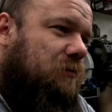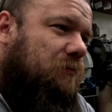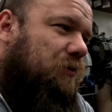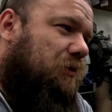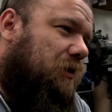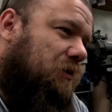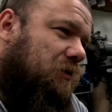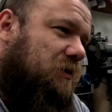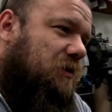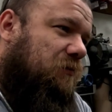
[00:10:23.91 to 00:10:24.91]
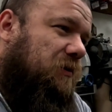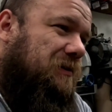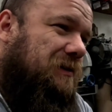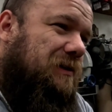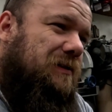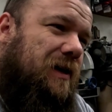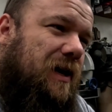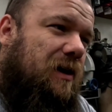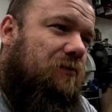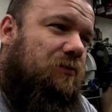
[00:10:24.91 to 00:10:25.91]
when you get into stuff that doesn't
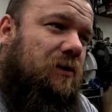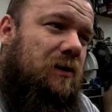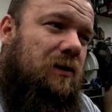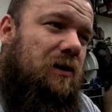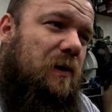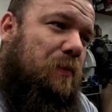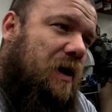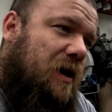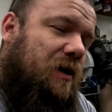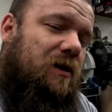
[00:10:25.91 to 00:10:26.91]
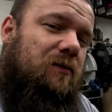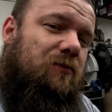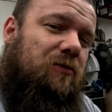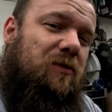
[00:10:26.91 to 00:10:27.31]
have a pocket from the